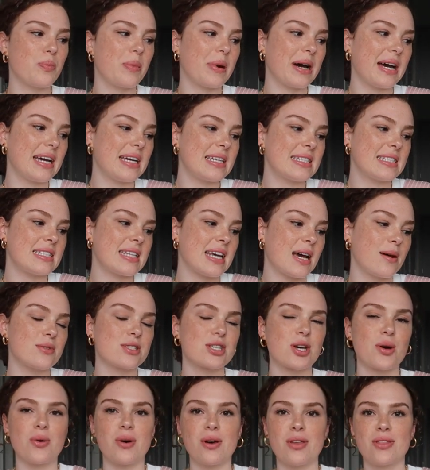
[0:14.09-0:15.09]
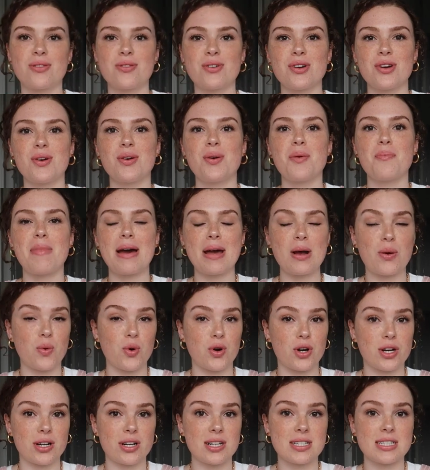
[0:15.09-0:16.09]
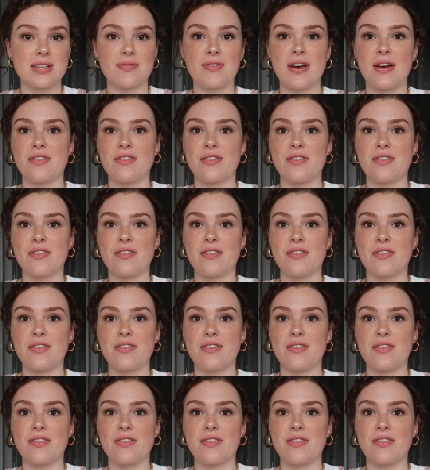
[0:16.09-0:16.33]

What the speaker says: but I was going through my orders of